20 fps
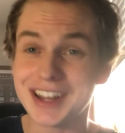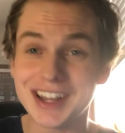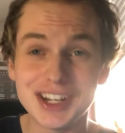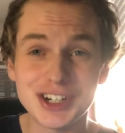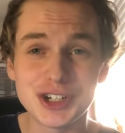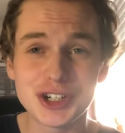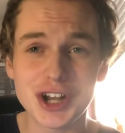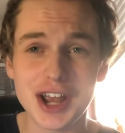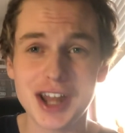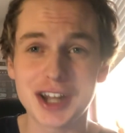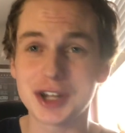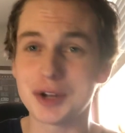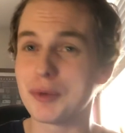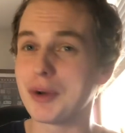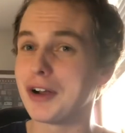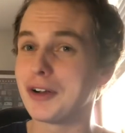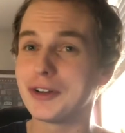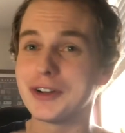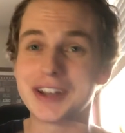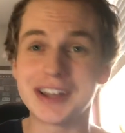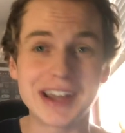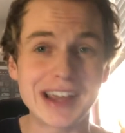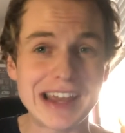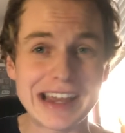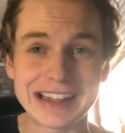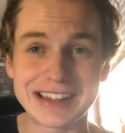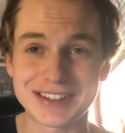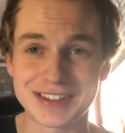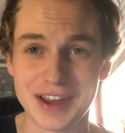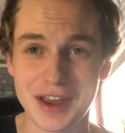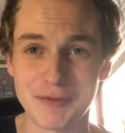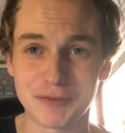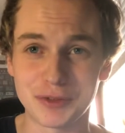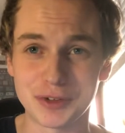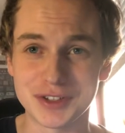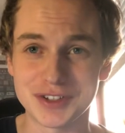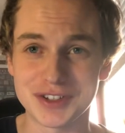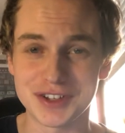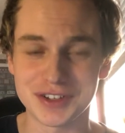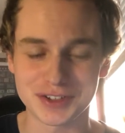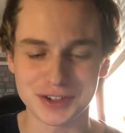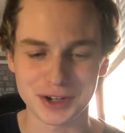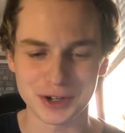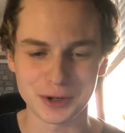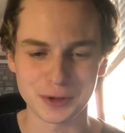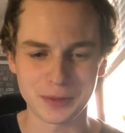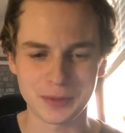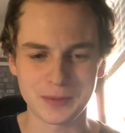in January in San Francisco.